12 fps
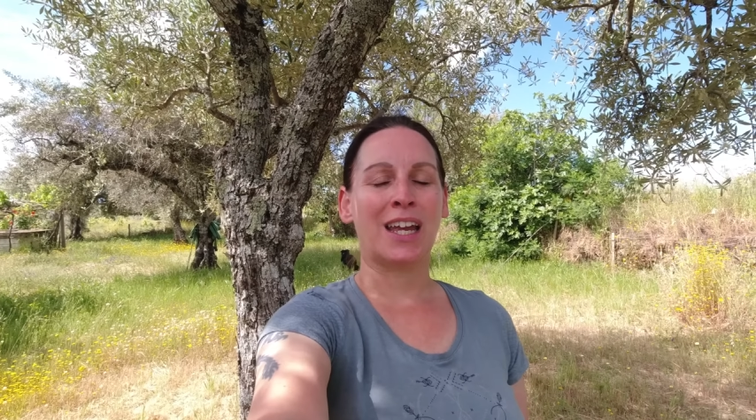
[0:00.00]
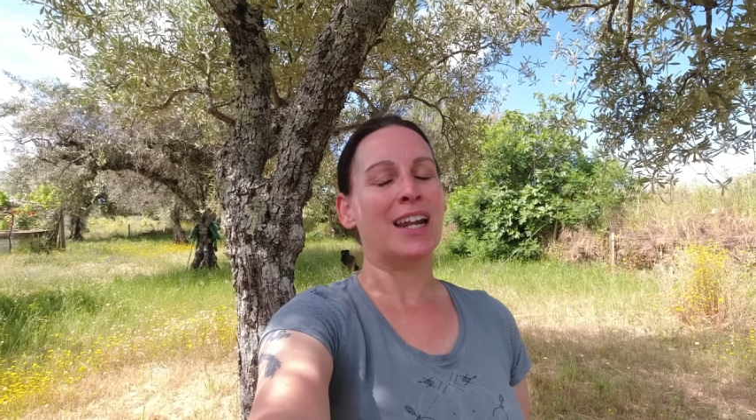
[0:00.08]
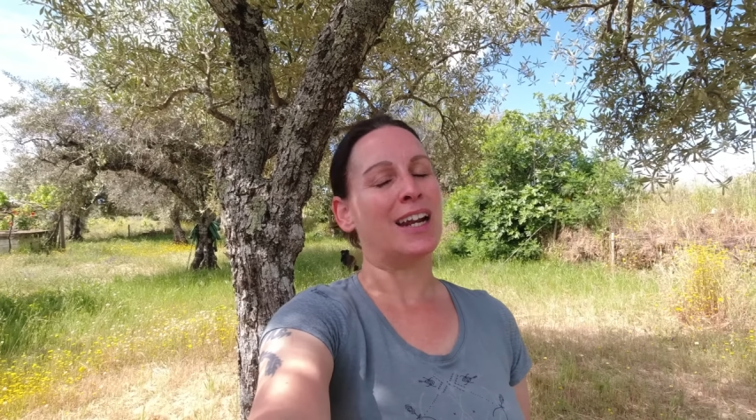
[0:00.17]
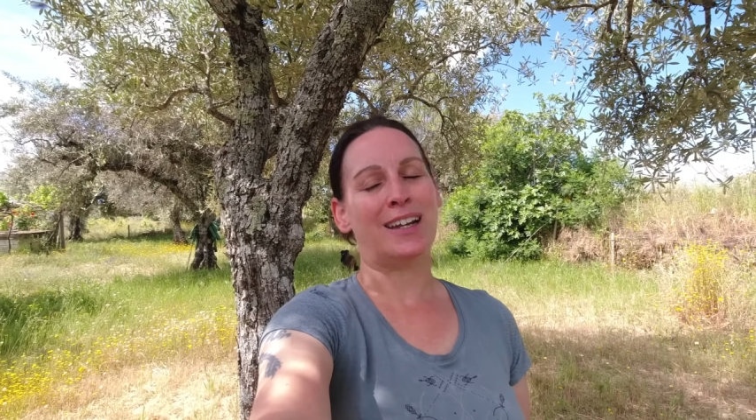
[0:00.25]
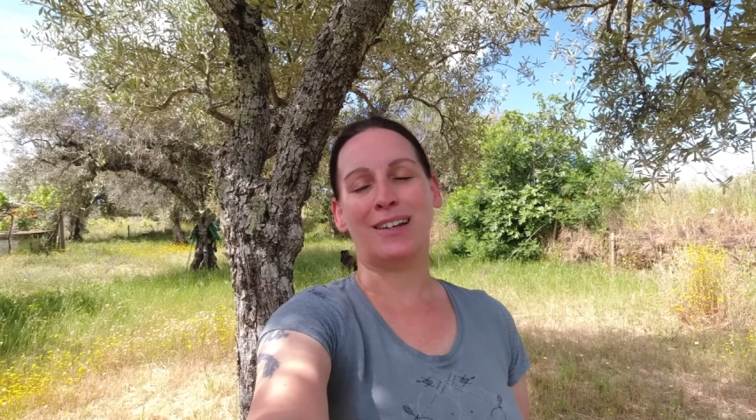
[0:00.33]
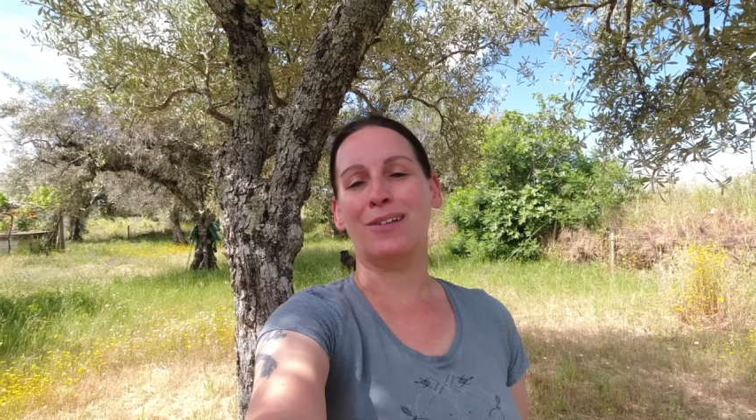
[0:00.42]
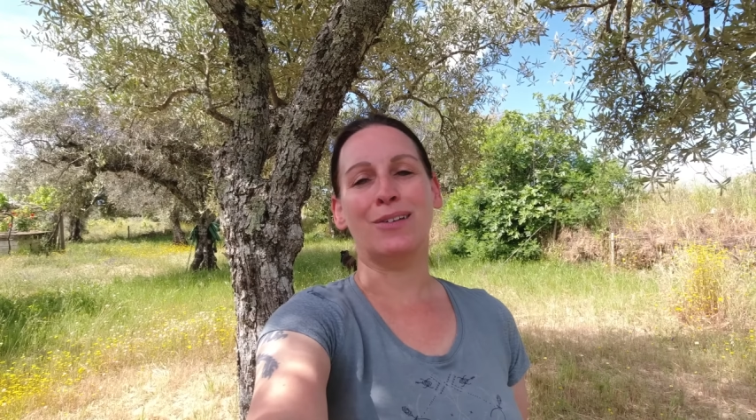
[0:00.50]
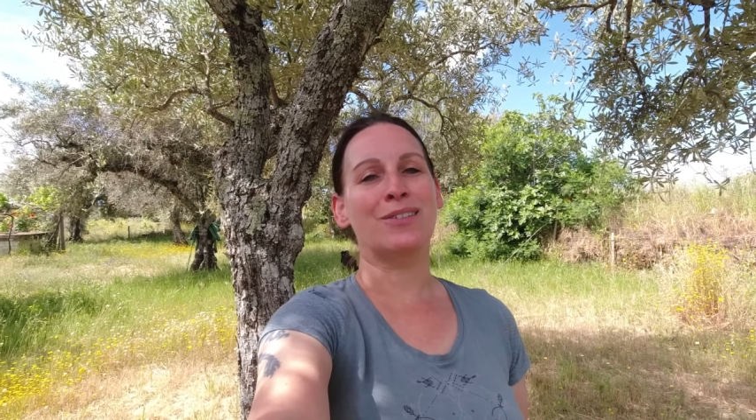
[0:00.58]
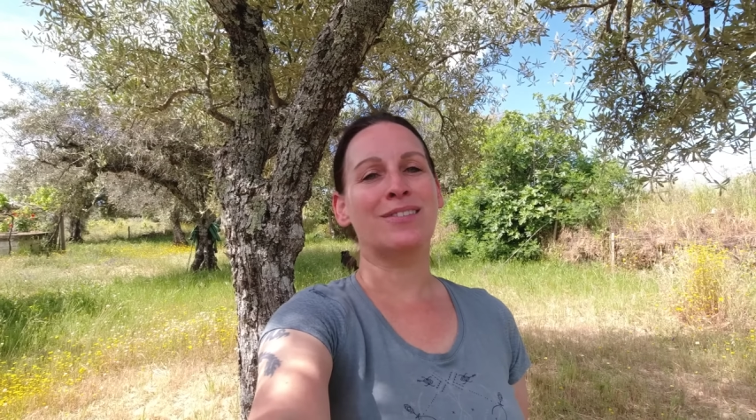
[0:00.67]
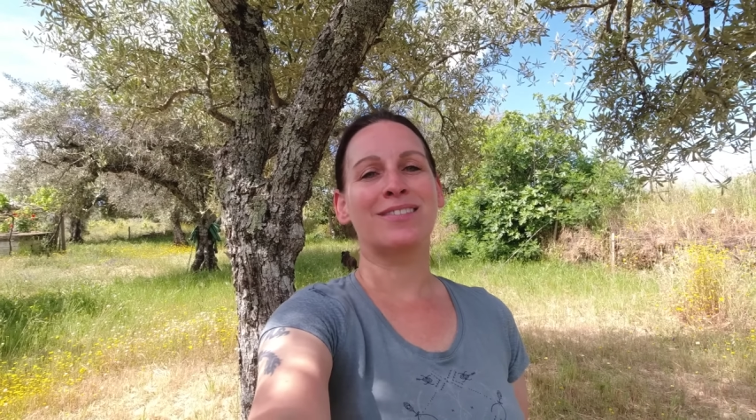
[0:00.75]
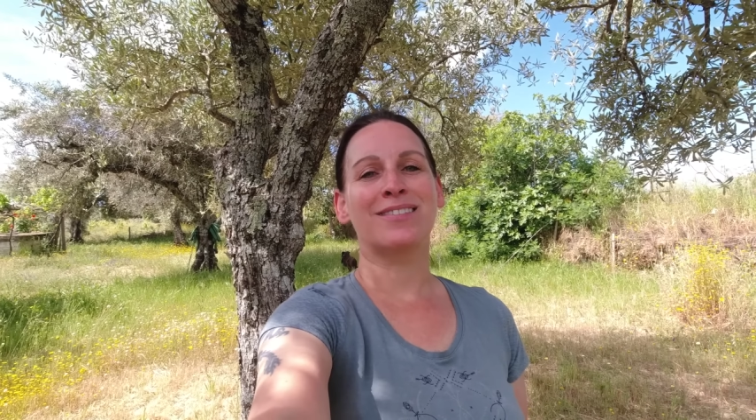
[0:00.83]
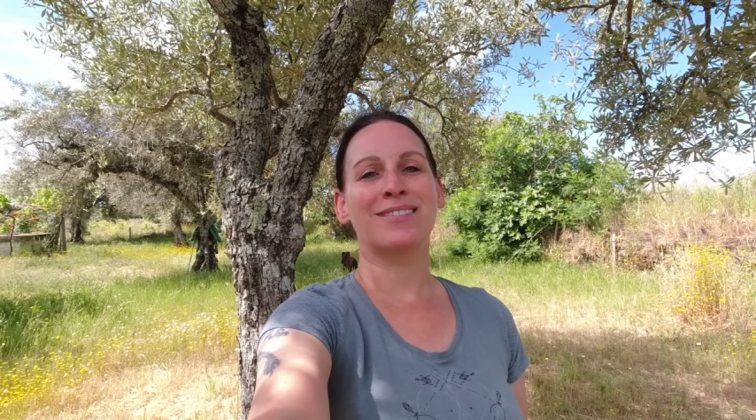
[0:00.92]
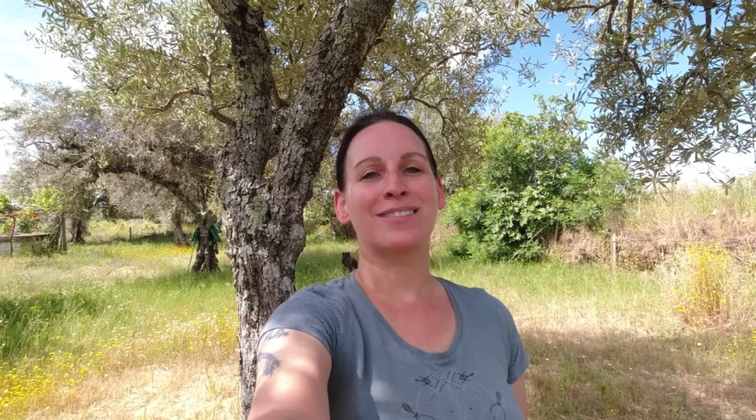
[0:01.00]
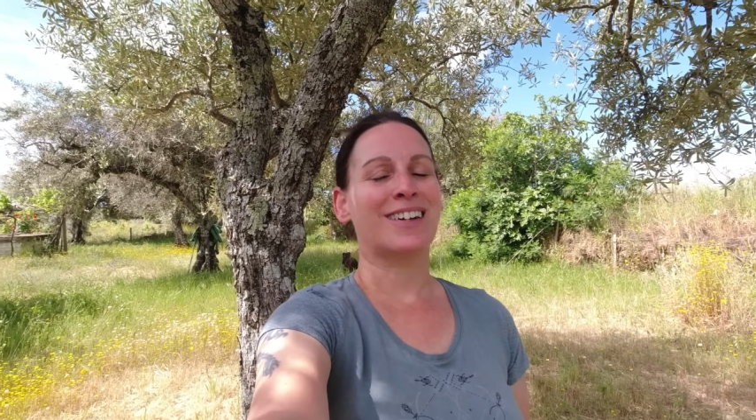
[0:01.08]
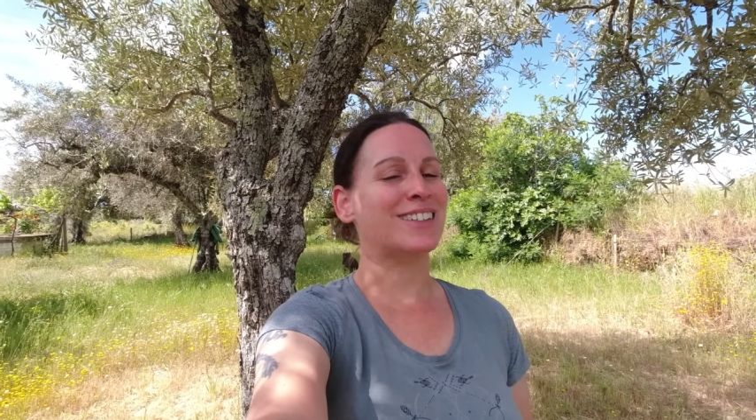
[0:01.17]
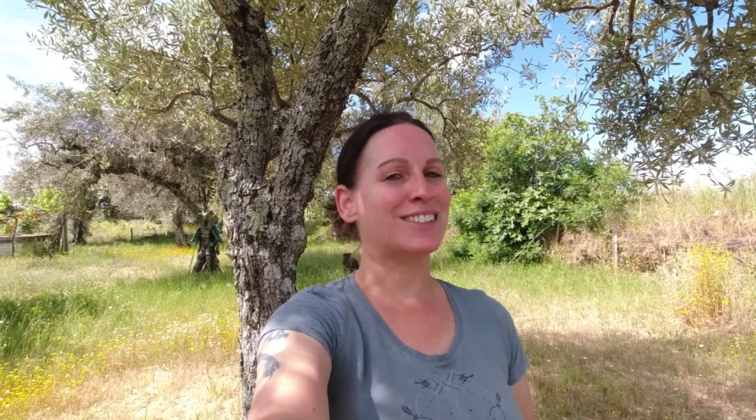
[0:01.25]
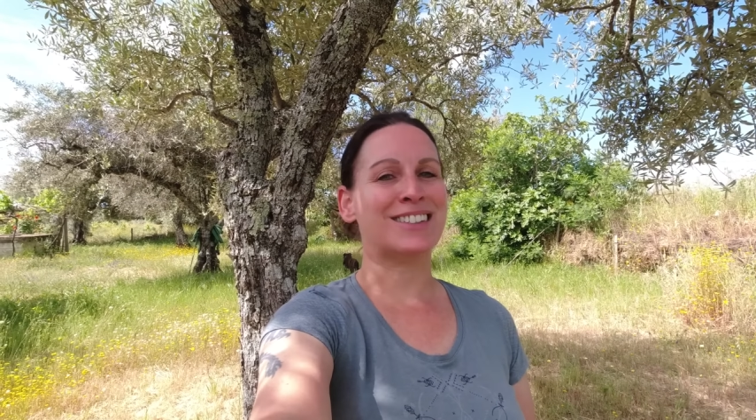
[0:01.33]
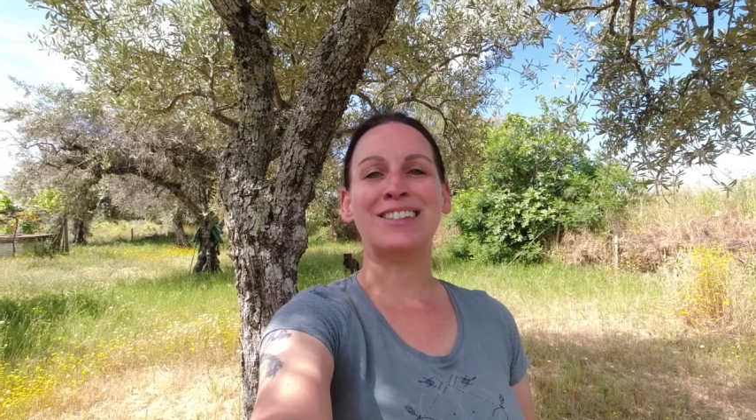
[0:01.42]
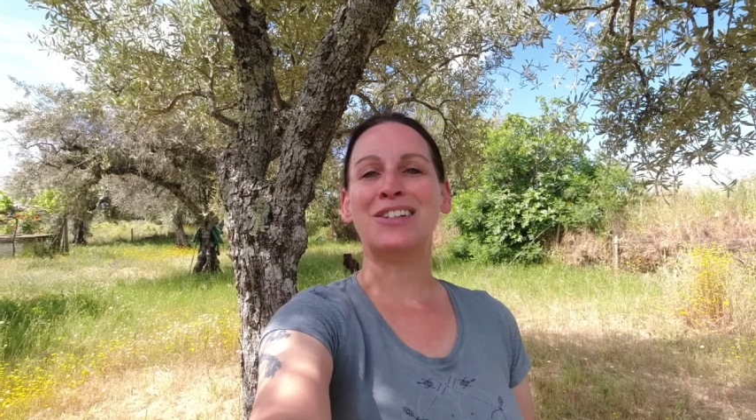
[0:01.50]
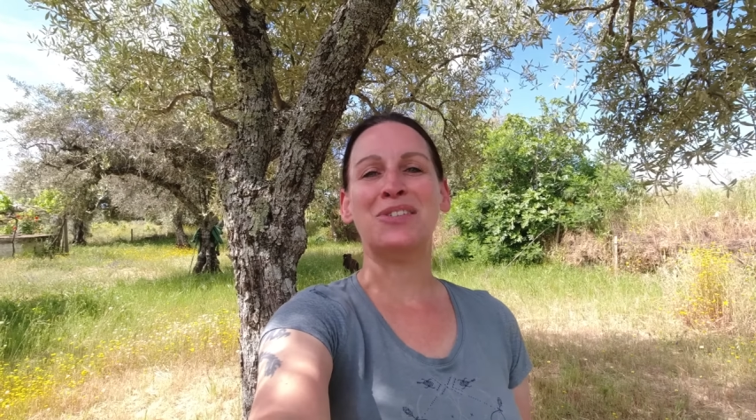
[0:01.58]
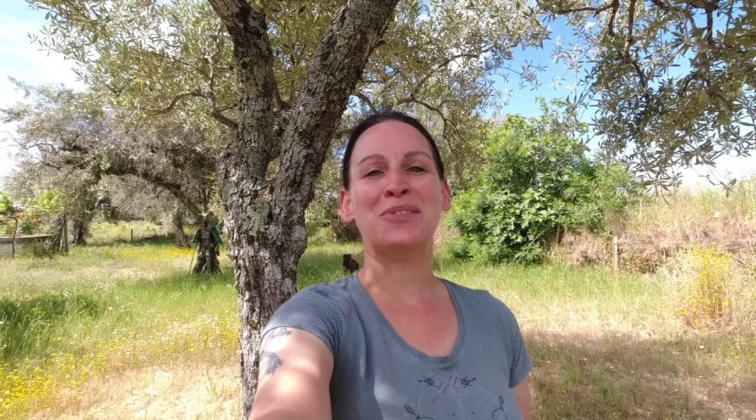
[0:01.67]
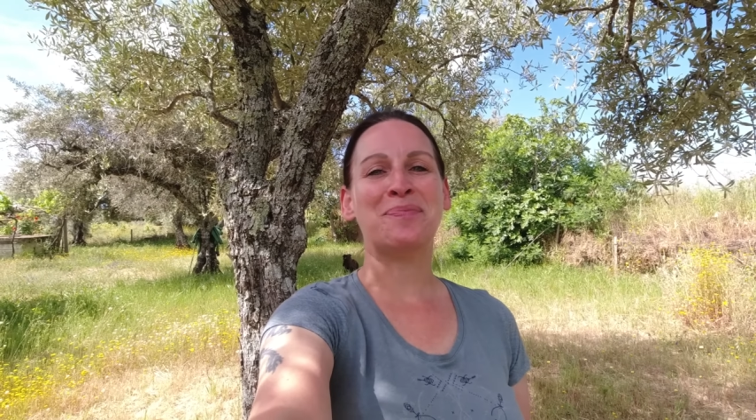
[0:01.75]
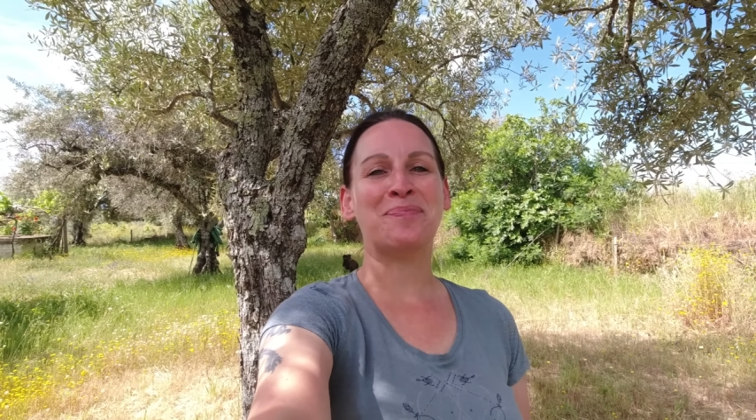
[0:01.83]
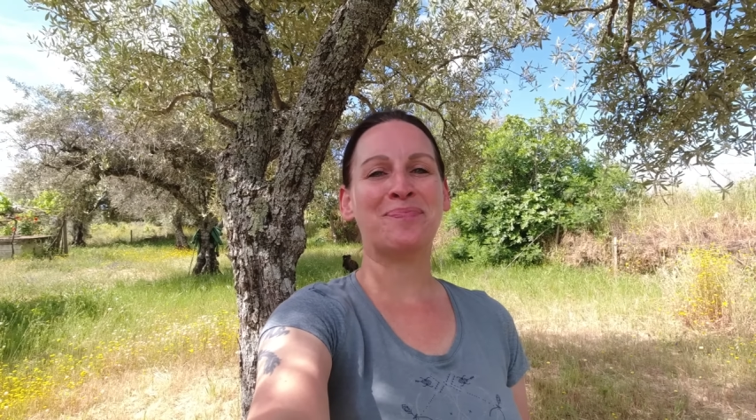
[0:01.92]
and I knew, I just
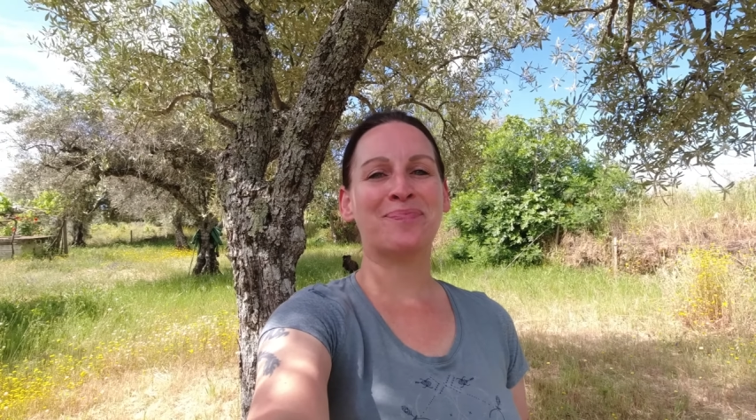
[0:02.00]
knew.